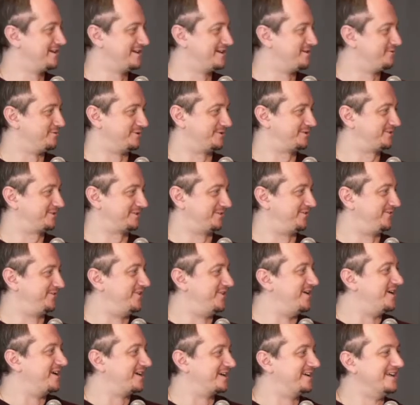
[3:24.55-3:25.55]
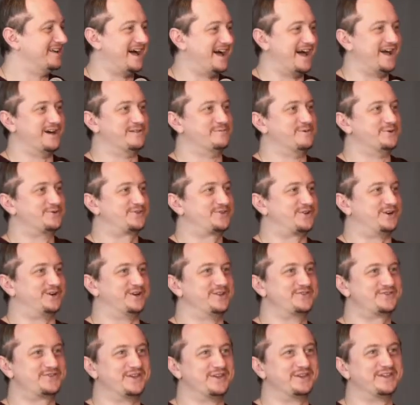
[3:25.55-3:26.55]
what the fuck? I almost started
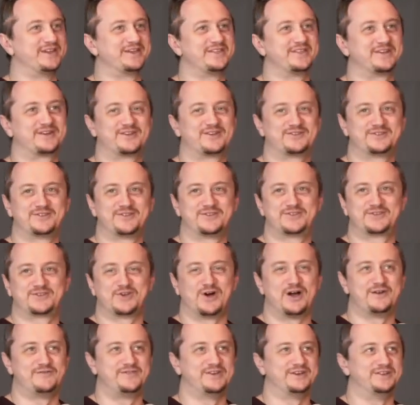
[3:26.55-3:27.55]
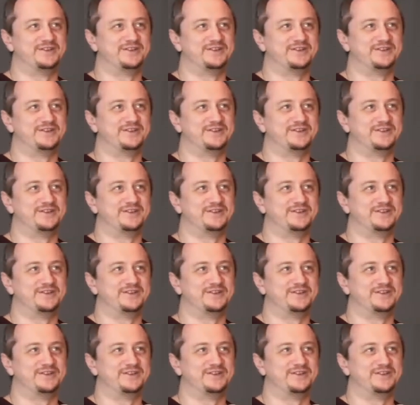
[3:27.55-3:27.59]
singing the, the Soviet